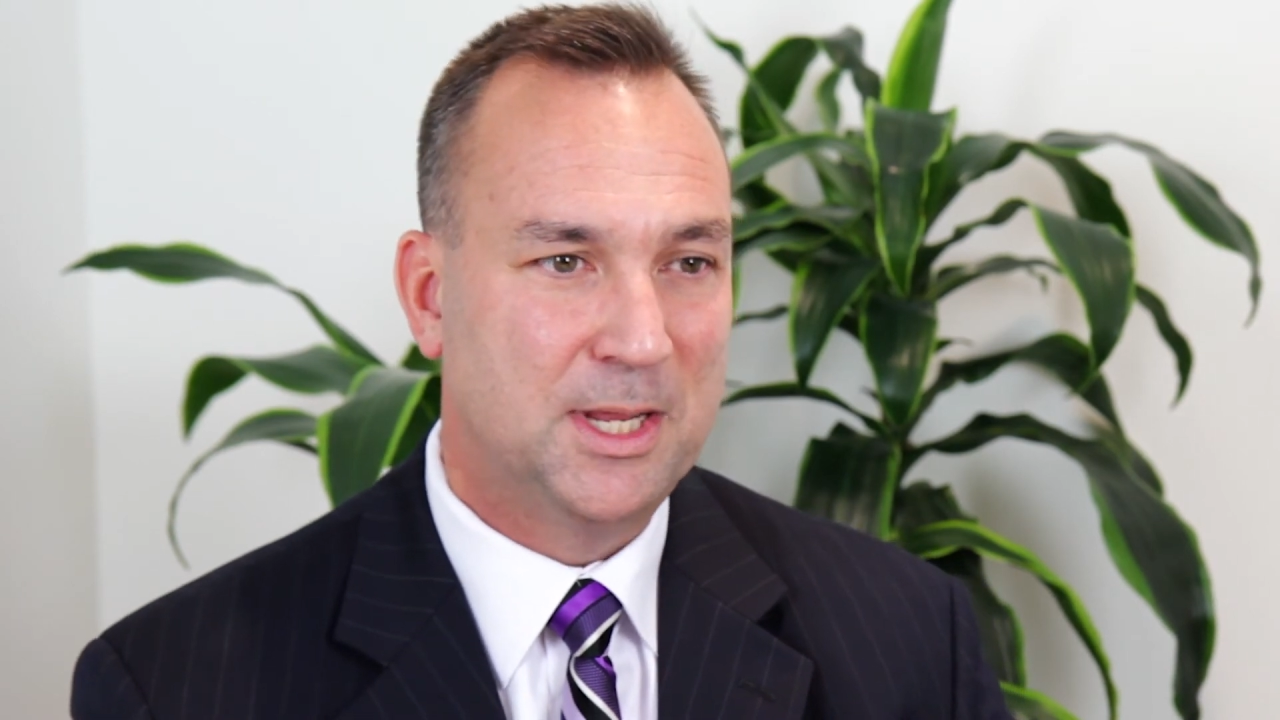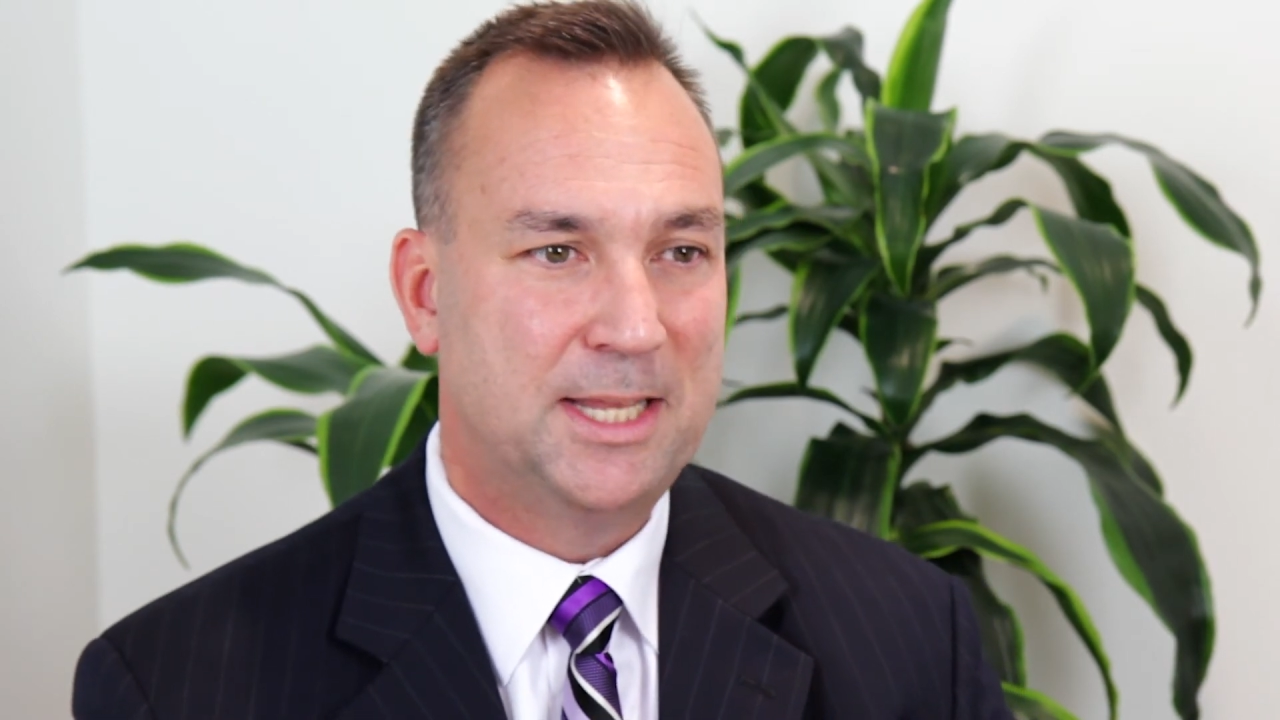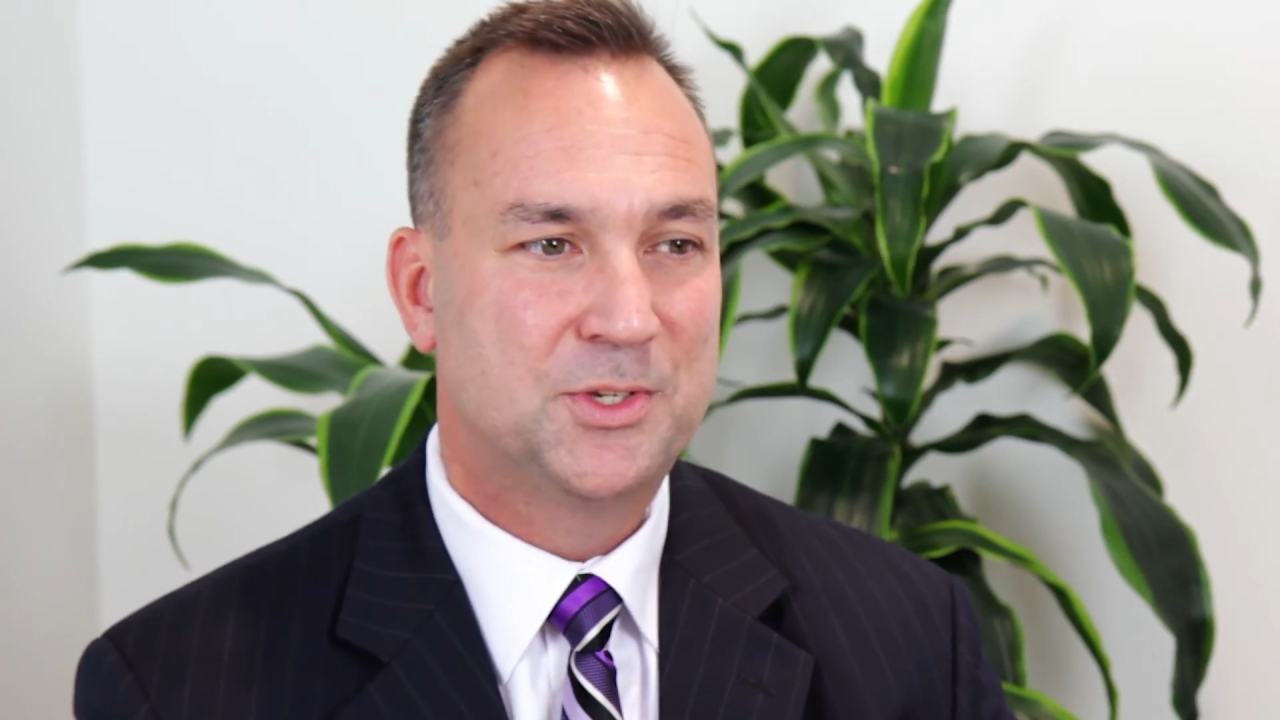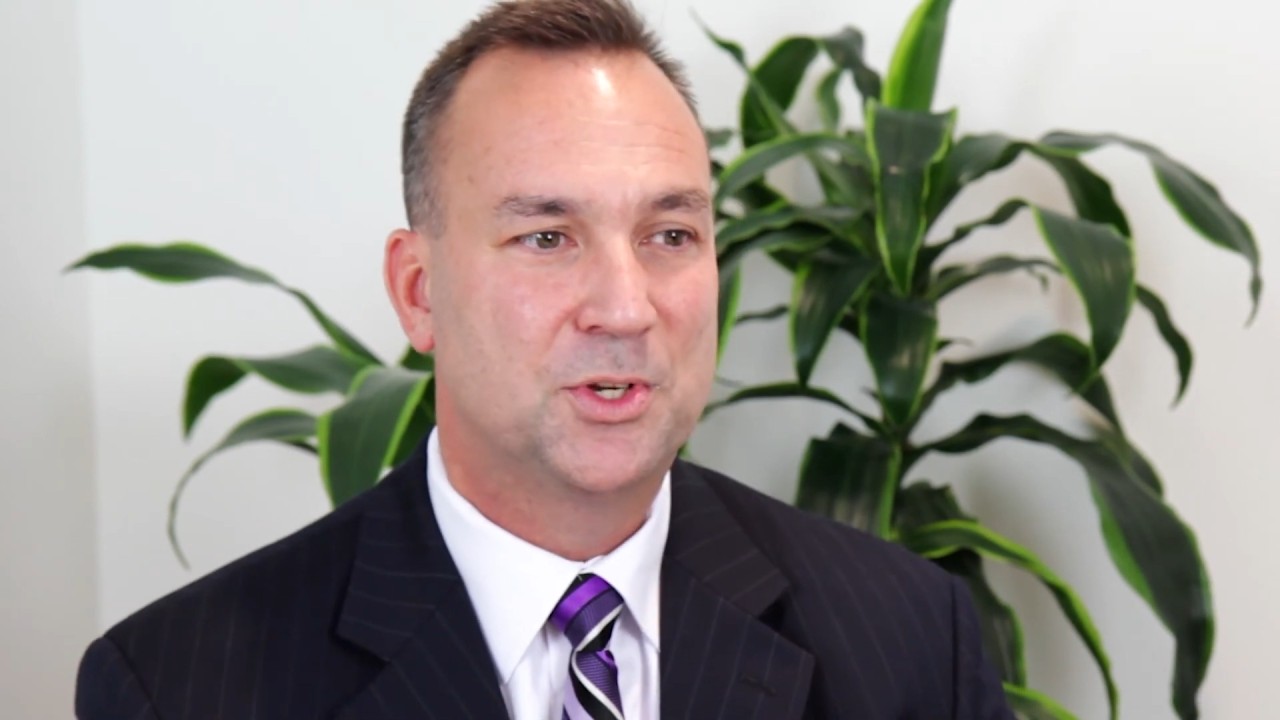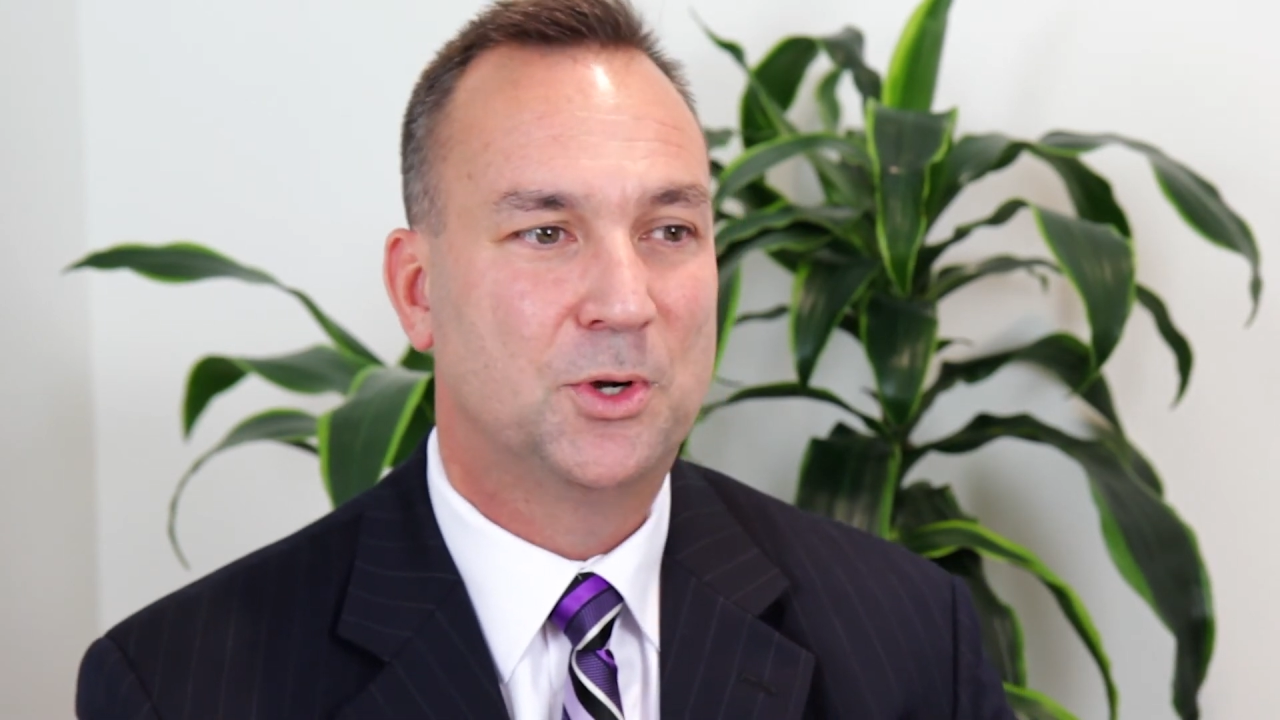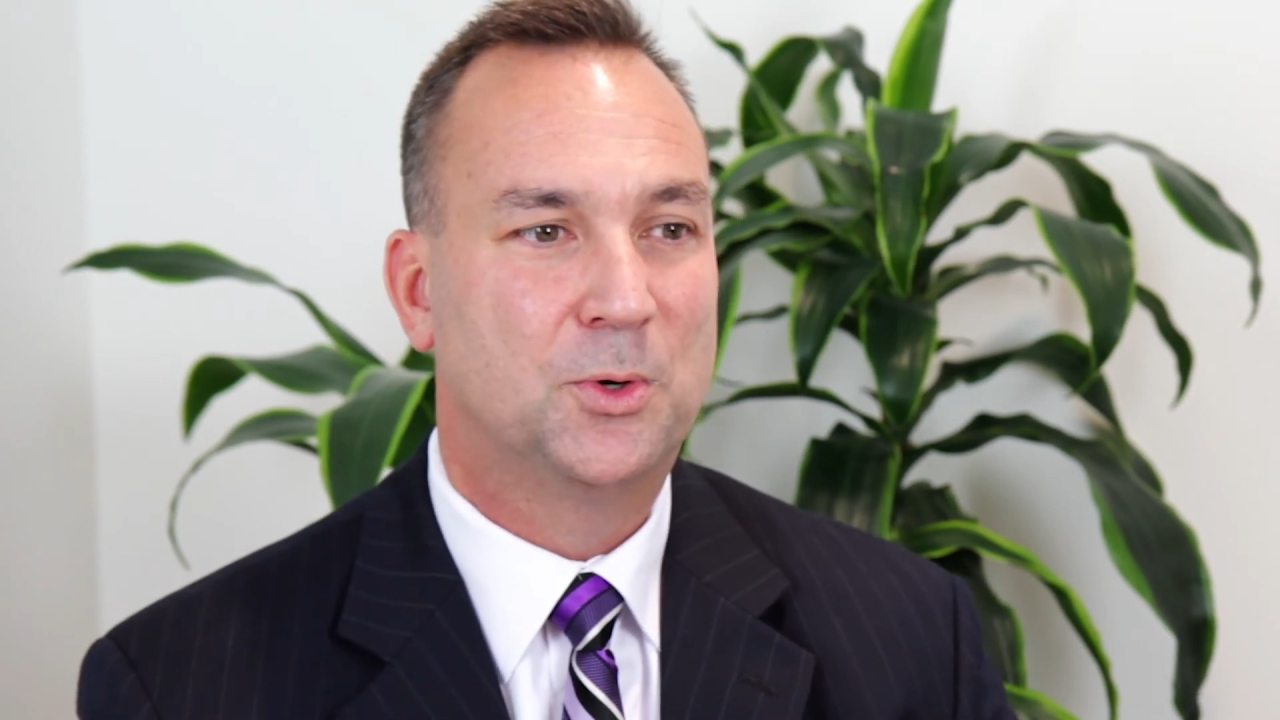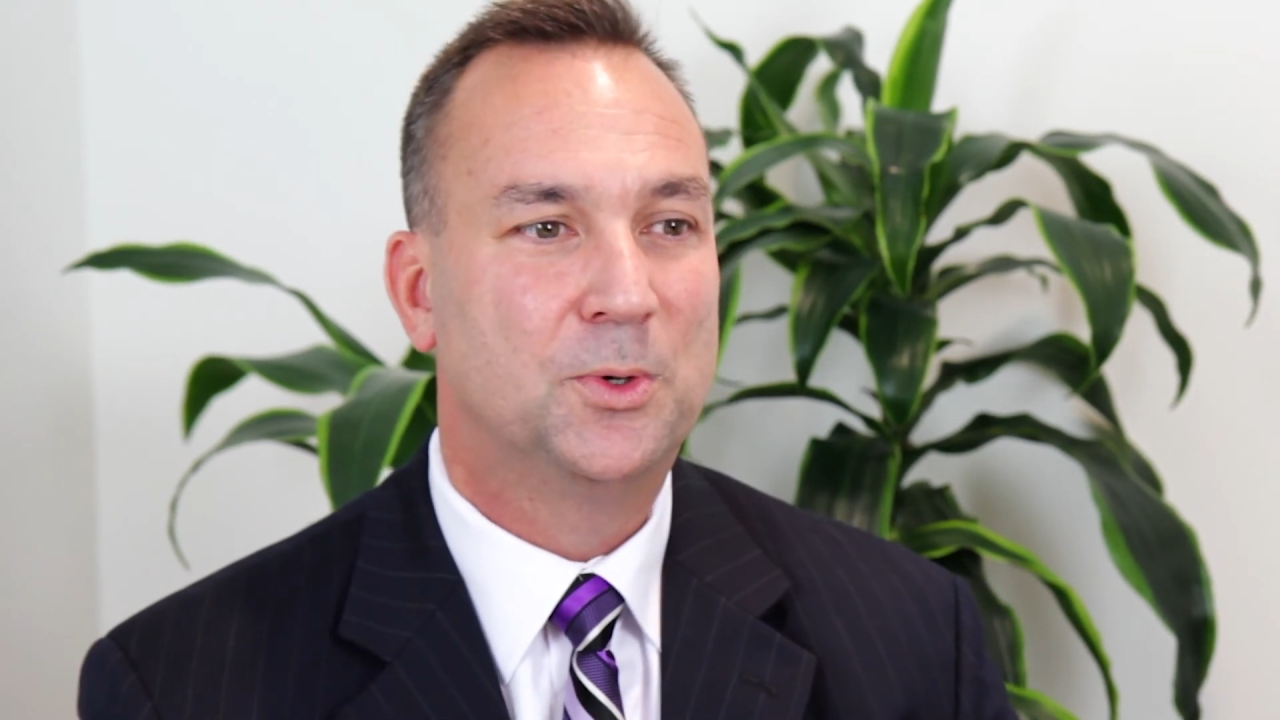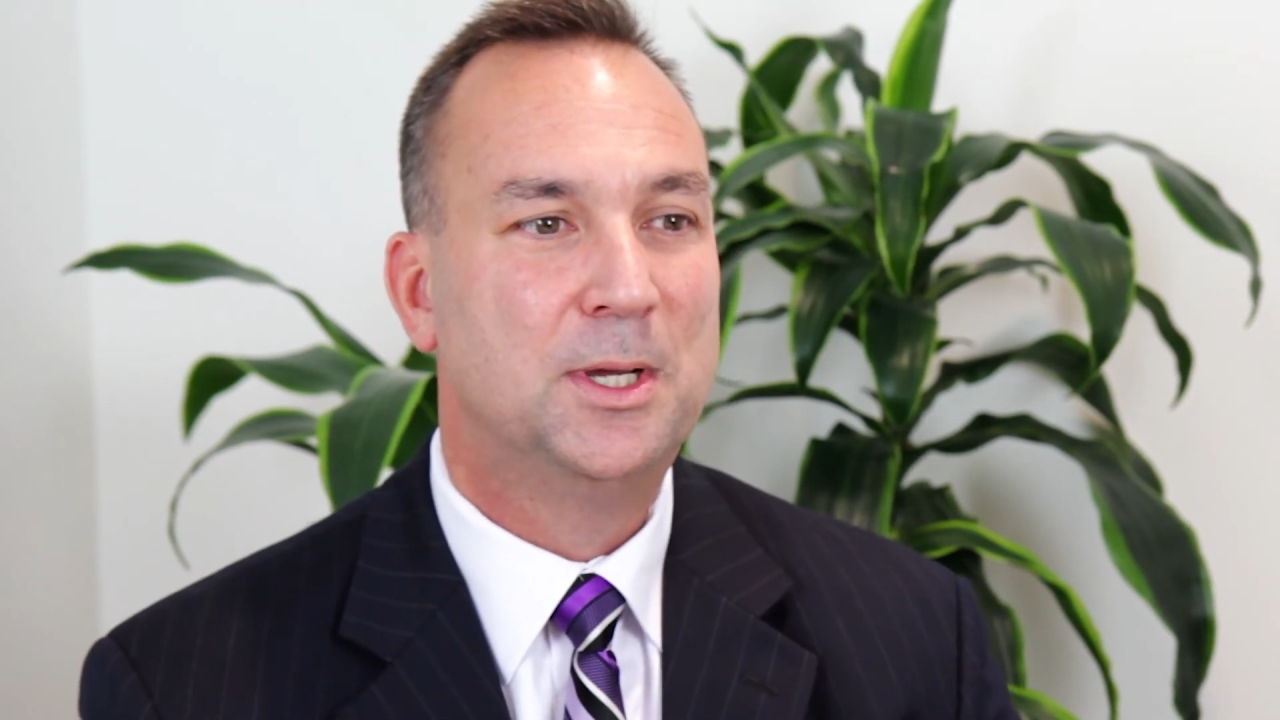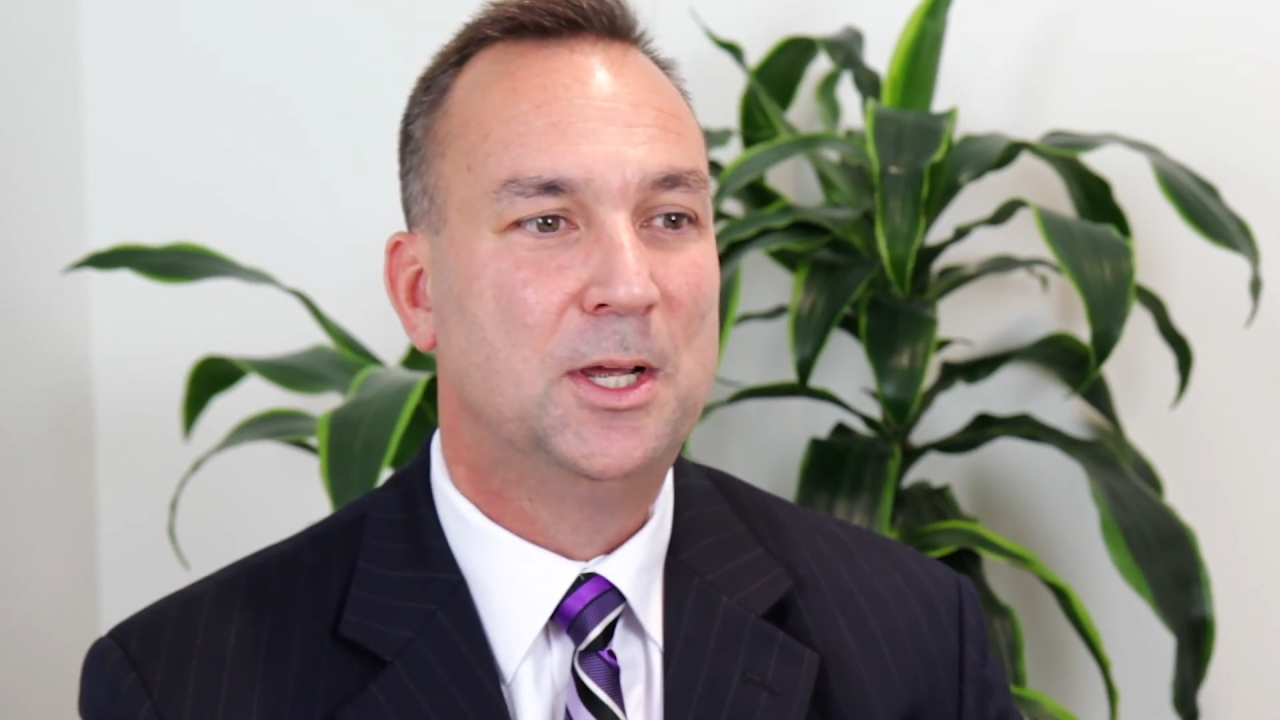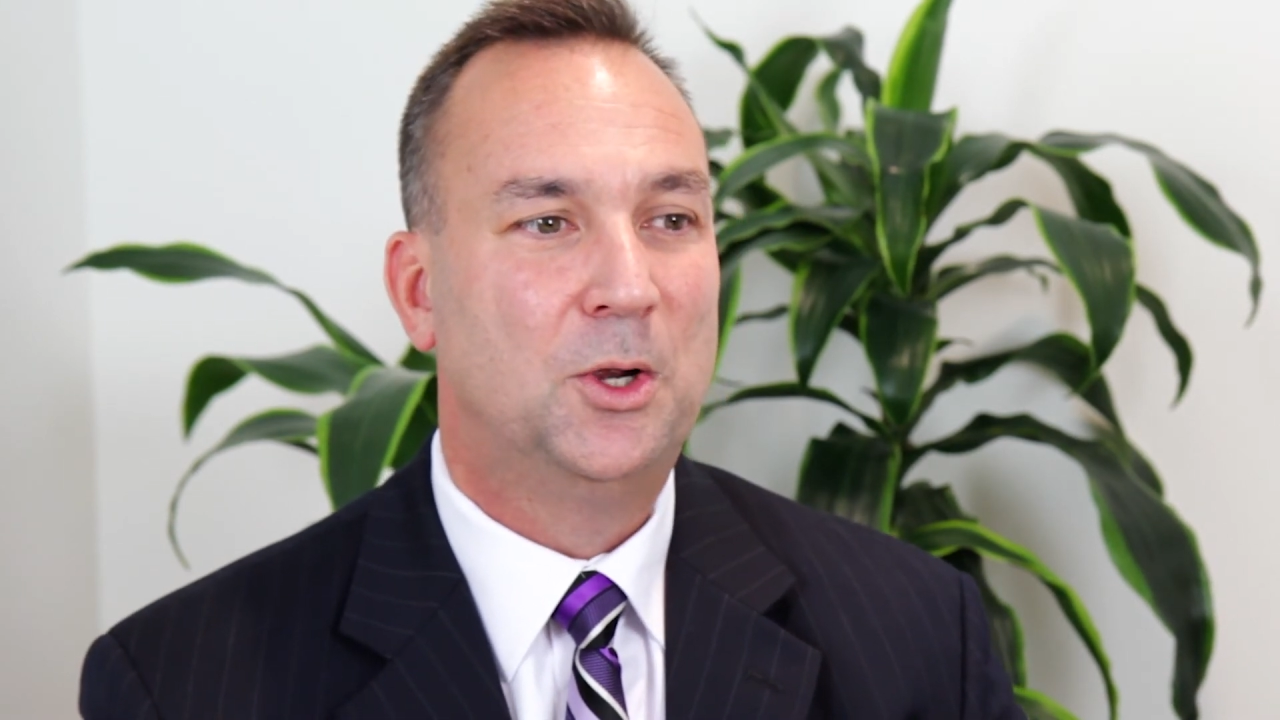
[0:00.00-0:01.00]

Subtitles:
And so